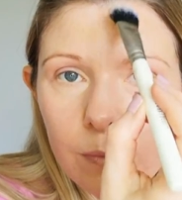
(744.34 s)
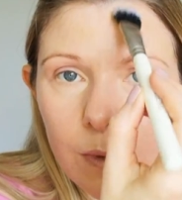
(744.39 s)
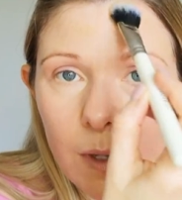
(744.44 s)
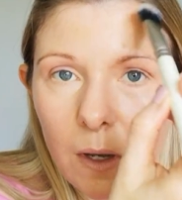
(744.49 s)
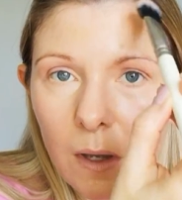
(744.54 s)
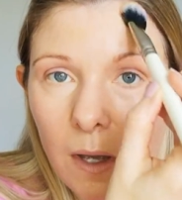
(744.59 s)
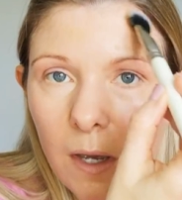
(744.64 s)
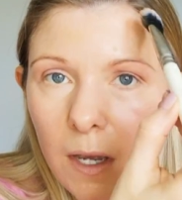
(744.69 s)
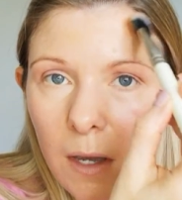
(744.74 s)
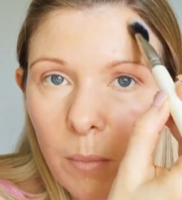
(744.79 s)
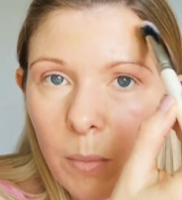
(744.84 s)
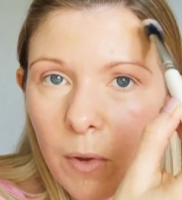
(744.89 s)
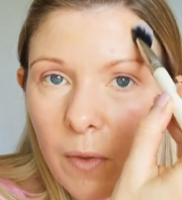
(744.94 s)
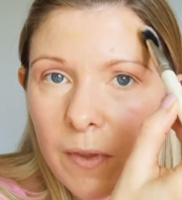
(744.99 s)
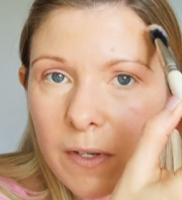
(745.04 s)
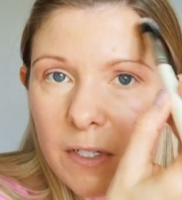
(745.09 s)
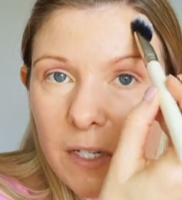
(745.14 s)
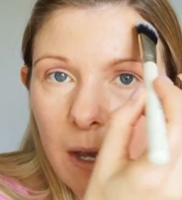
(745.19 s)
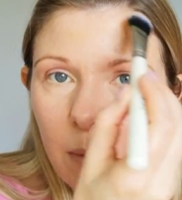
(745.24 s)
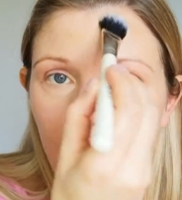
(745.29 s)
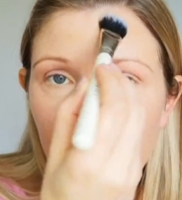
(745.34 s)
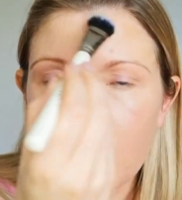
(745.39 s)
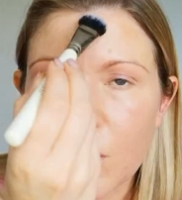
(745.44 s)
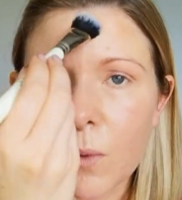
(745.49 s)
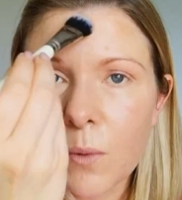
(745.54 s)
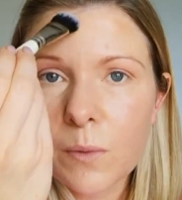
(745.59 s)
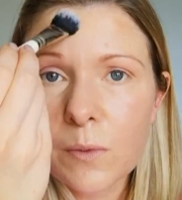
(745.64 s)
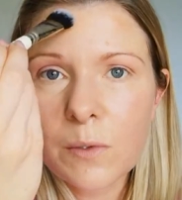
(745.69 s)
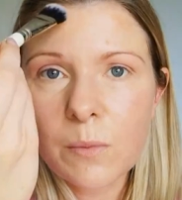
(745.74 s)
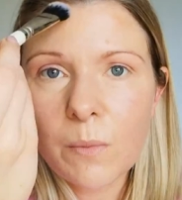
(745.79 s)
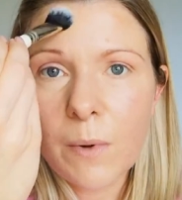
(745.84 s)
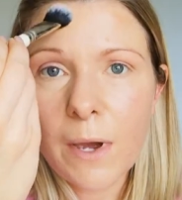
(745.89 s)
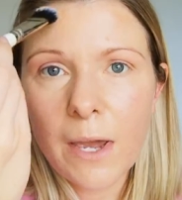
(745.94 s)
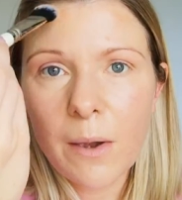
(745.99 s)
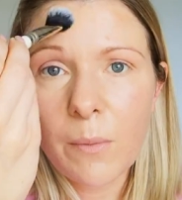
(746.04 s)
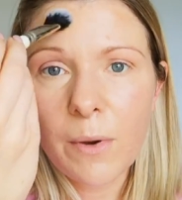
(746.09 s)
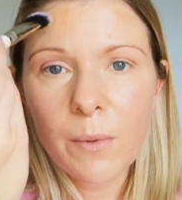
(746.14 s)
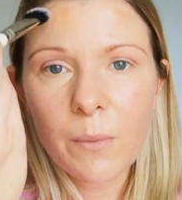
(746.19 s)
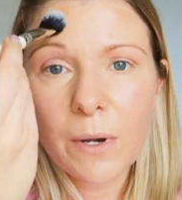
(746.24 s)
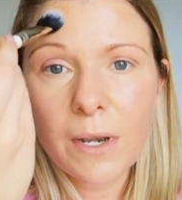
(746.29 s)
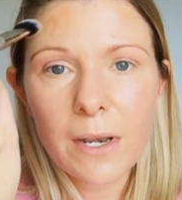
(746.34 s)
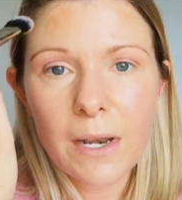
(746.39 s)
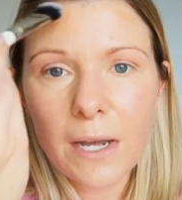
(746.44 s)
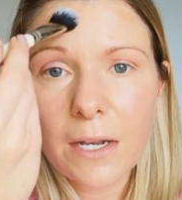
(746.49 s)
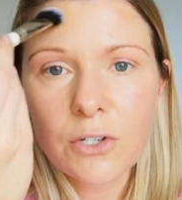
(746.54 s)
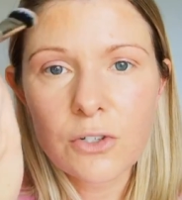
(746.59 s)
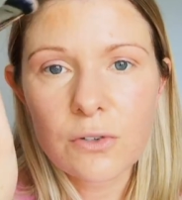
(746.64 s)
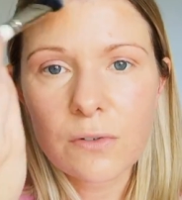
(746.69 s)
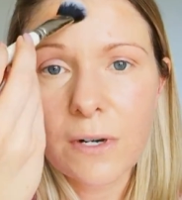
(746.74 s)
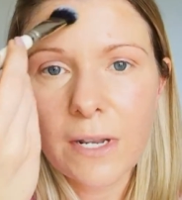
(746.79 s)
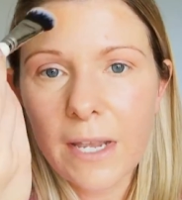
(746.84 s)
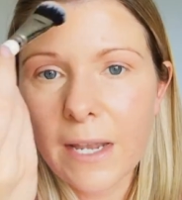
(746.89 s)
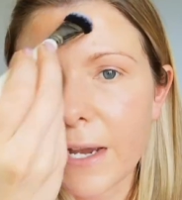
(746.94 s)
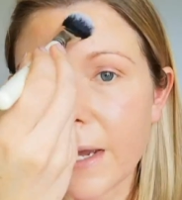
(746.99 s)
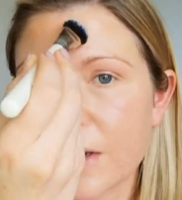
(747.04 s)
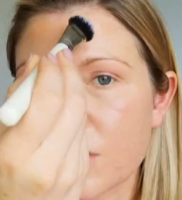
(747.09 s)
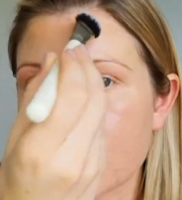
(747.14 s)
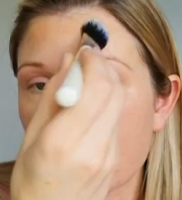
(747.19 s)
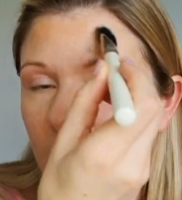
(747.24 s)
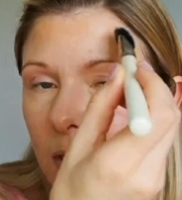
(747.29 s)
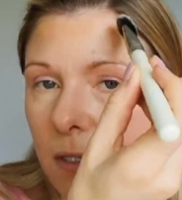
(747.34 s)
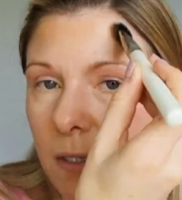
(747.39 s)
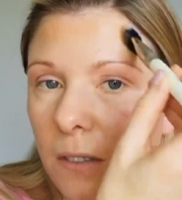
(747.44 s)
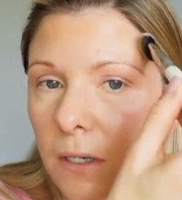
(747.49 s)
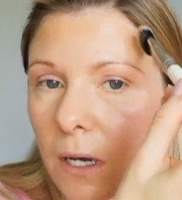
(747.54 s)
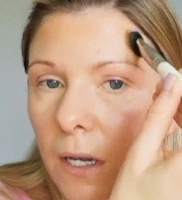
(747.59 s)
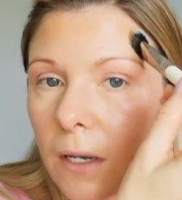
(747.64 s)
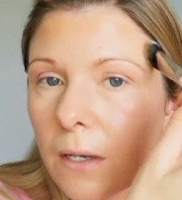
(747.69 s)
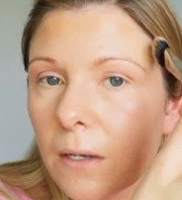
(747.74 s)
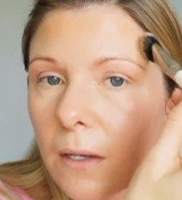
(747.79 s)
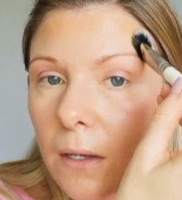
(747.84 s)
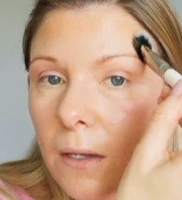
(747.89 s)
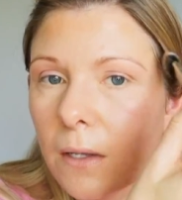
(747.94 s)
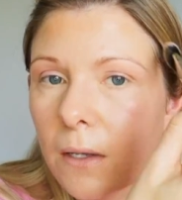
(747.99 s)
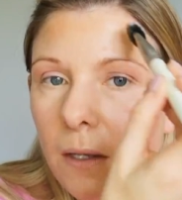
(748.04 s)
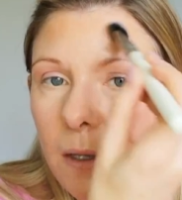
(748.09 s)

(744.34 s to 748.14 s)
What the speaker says: high up on the temples where we would naturally catch the sun.